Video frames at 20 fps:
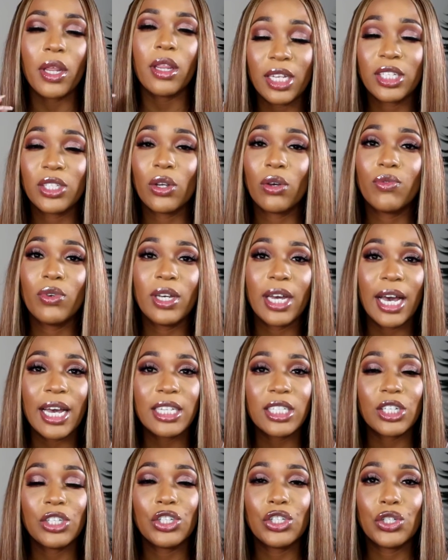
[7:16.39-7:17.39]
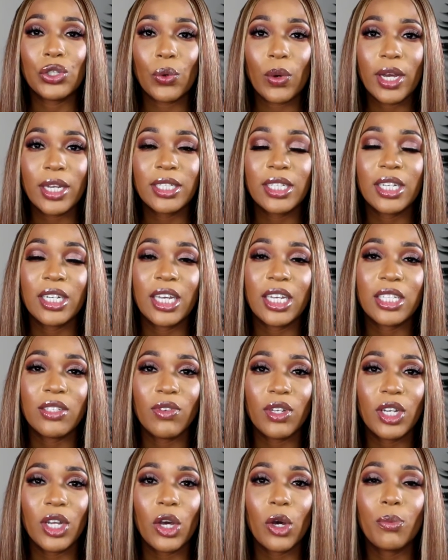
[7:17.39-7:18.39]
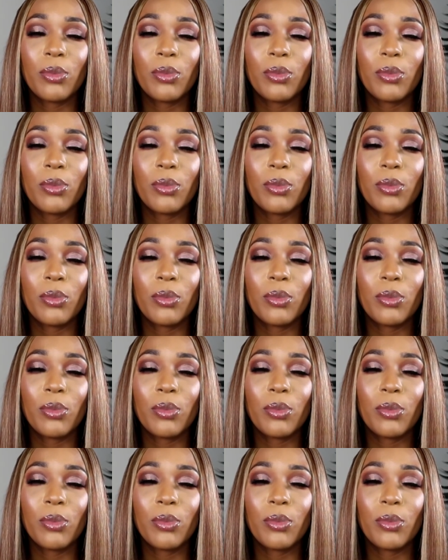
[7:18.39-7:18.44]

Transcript: So if you guys enjoyed today's video,